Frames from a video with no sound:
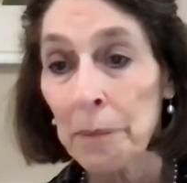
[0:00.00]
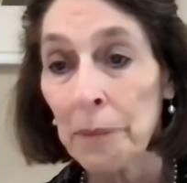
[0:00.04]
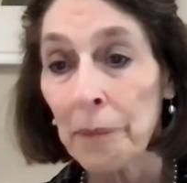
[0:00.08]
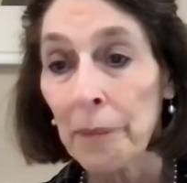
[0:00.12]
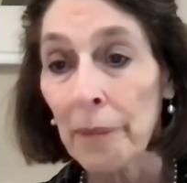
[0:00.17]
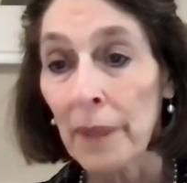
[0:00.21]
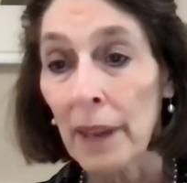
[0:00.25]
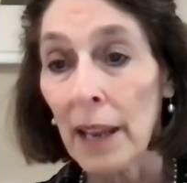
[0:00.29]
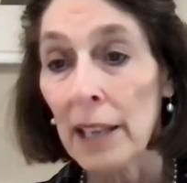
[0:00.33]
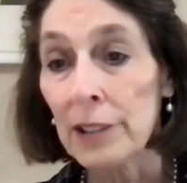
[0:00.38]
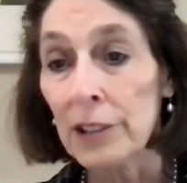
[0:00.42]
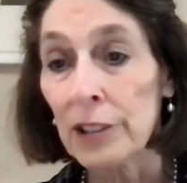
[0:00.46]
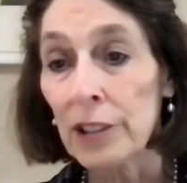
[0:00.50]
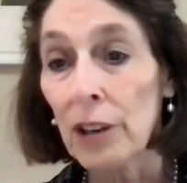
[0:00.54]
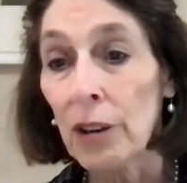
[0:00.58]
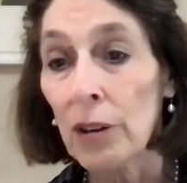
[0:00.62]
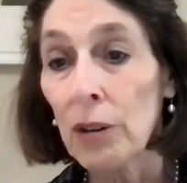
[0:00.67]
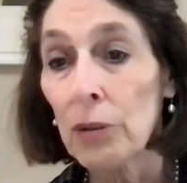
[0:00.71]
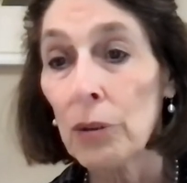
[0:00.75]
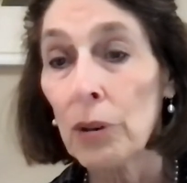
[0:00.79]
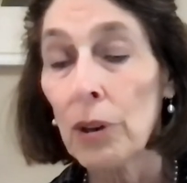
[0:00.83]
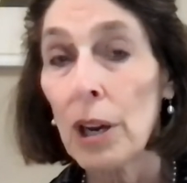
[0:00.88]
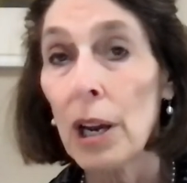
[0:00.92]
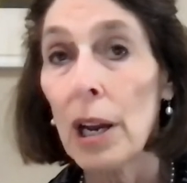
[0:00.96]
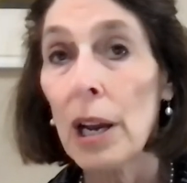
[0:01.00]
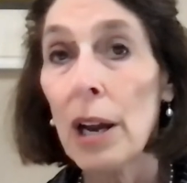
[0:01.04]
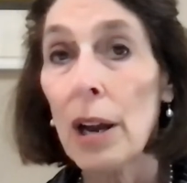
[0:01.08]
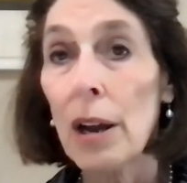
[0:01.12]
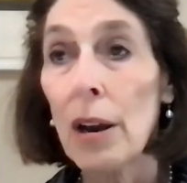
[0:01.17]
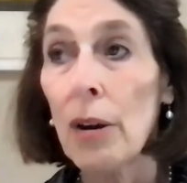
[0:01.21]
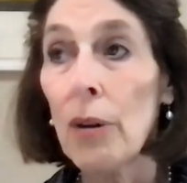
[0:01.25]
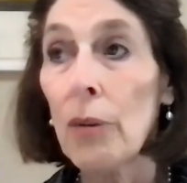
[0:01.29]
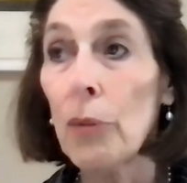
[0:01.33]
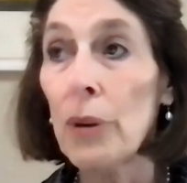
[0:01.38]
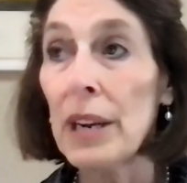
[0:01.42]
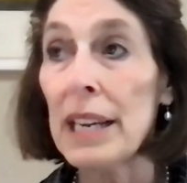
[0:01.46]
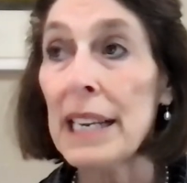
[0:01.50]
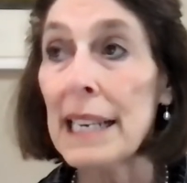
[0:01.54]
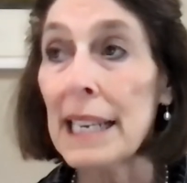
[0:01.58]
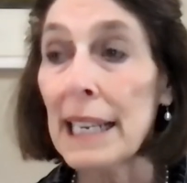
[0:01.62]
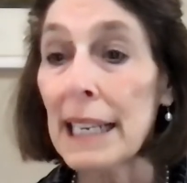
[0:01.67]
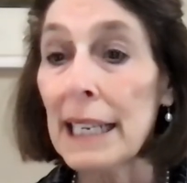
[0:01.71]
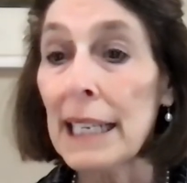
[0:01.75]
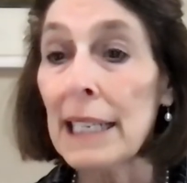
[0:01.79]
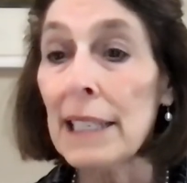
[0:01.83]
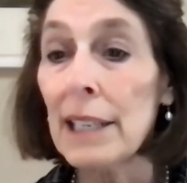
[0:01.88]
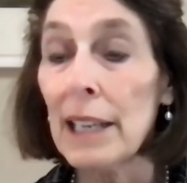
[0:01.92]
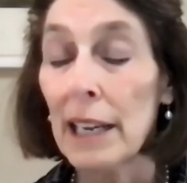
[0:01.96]
And so we
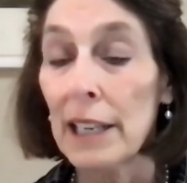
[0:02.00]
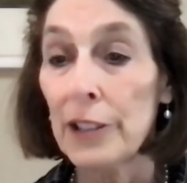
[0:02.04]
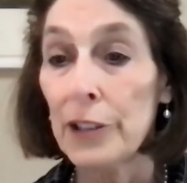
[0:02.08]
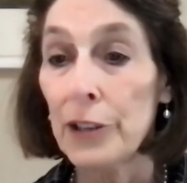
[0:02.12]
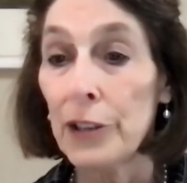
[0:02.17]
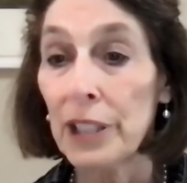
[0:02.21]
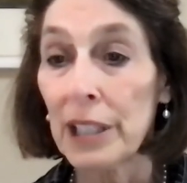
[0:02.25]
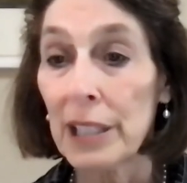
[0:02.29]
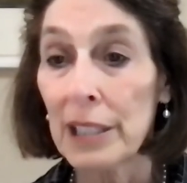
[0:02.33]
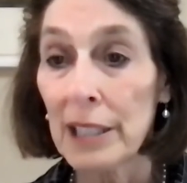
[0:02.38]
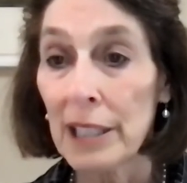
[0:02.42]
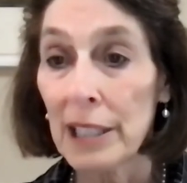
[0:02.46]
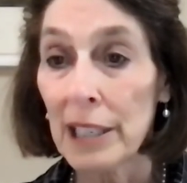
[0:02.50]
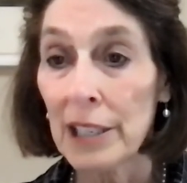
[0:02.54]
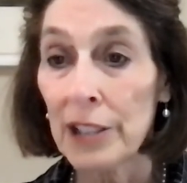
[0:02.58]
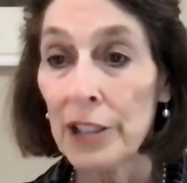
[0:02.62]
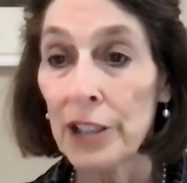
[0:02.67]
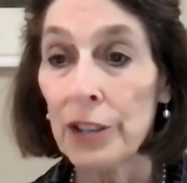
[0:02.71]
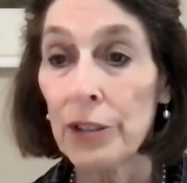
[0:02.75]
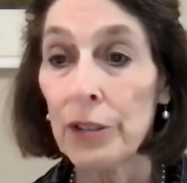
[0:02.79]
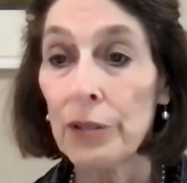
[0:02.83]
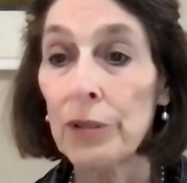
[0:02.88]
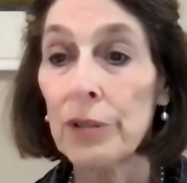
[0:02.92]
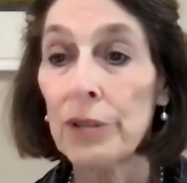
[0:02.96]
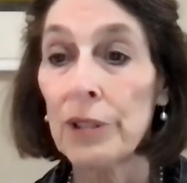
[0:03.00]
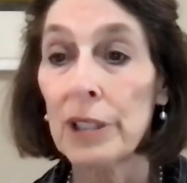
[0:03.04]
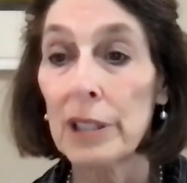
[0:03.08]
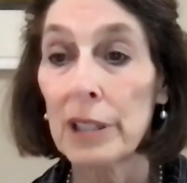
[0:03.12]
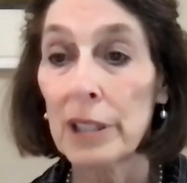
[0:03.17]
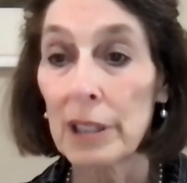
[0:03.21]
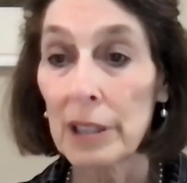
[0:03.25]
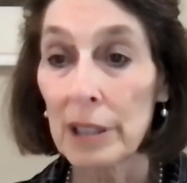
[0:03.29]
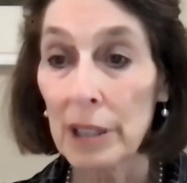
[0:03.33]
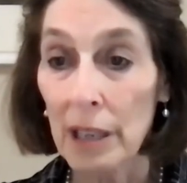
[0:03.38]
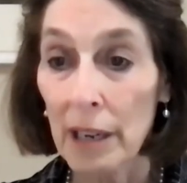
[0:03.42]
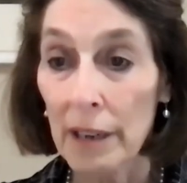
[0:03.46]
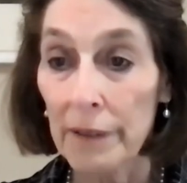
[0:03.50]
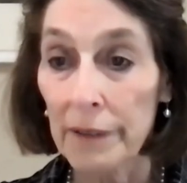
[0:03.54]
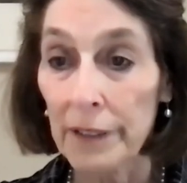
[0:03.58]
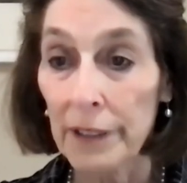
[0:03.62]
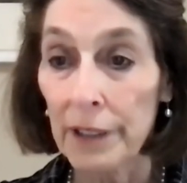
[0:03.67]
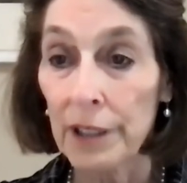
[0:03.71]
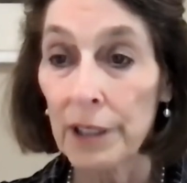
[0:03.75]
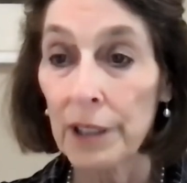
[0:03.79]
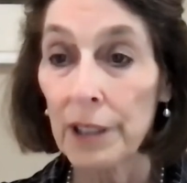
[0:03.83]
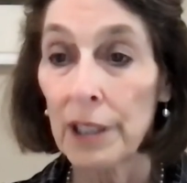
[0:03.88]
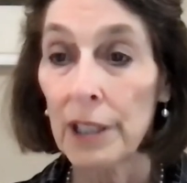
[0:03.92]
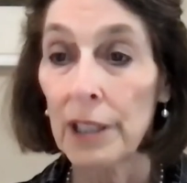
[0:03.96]
need to continue to
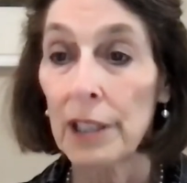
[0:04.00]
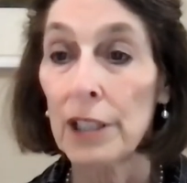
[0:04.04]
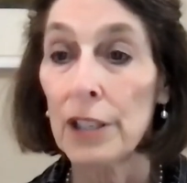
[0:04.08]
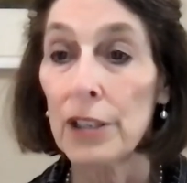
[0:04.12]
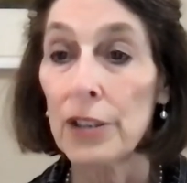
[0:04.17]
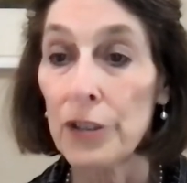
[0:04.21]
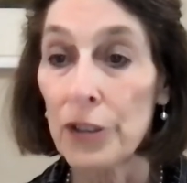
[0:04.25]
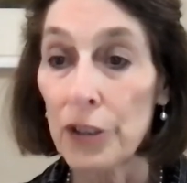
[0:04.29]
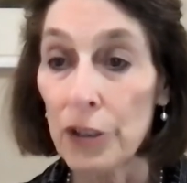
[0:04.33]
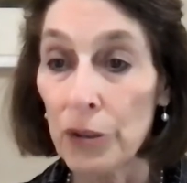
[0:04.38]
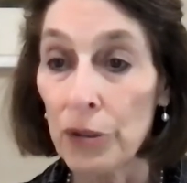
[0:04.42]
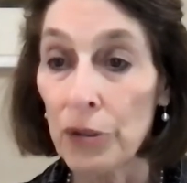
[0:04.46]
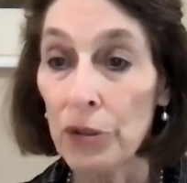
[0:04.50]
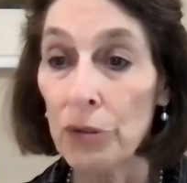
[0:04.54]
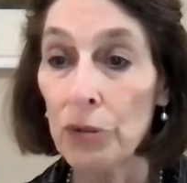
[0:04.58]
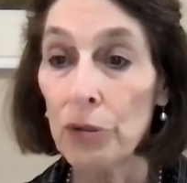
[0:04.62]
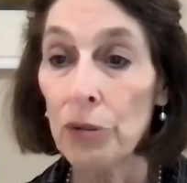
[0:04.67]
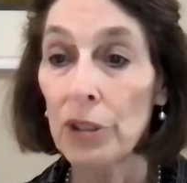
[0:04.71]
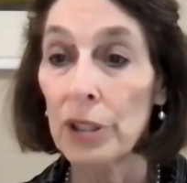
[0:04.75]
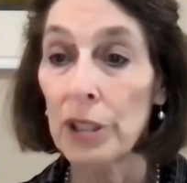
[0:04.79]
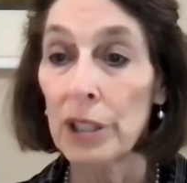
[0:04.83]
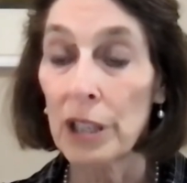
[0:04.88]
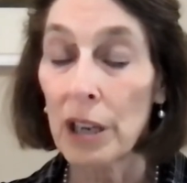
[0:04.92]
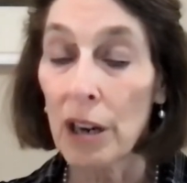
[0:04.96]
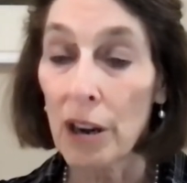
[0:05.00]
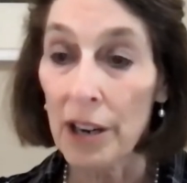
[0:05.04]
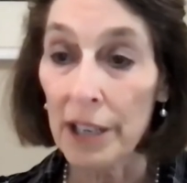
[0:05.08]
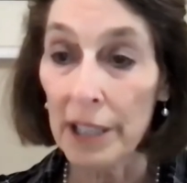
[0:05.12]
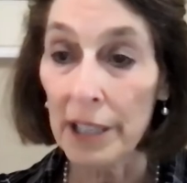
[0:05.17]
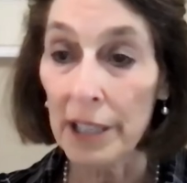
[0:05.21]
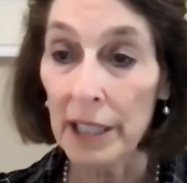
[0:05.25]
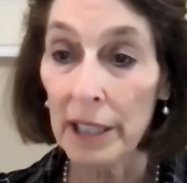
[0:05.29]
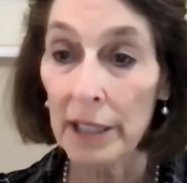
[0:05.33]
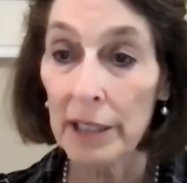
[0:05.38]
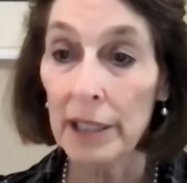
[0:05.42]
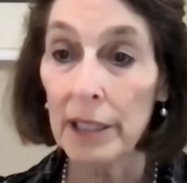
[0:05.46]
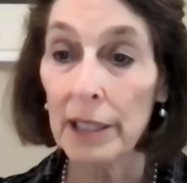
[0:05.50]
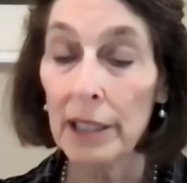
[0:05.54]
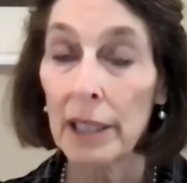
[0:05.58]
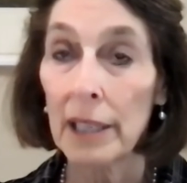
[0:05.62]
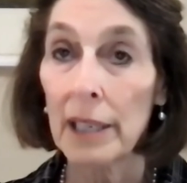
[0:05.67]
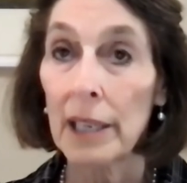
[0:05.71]
discover new targets.